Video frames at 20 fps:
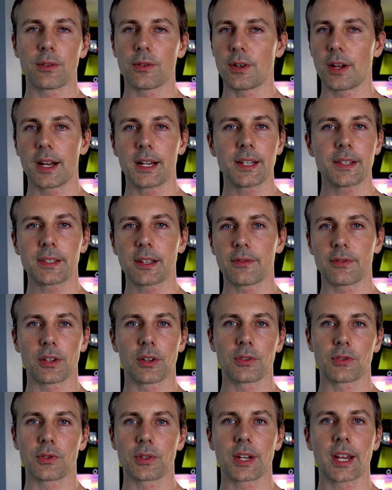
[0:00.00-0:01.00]
or
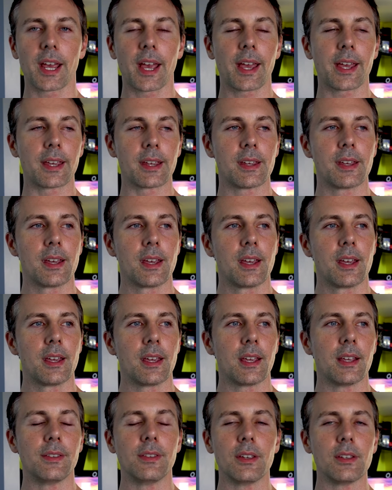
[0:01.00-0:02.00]
9700K
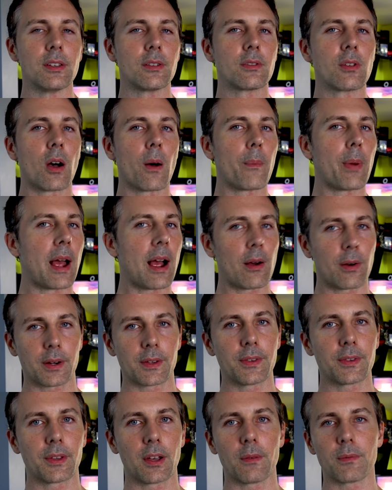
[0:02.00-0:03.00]
is that you've got power
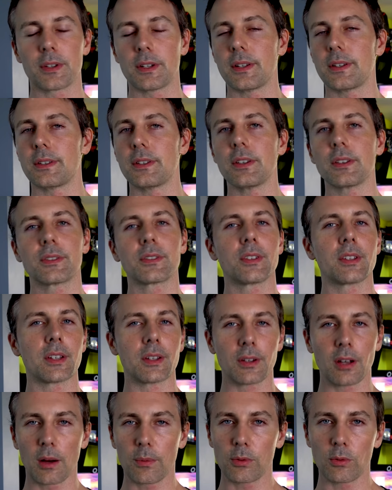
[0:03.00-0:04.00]
consumption. You, so you
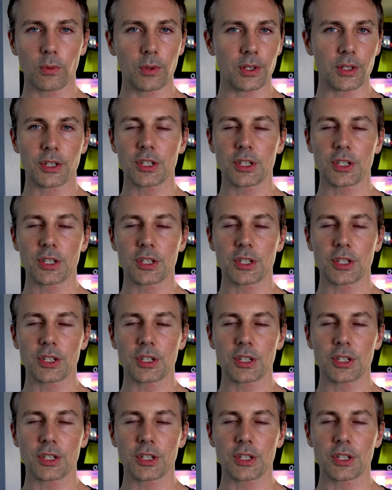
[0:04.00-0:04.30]
can couple with a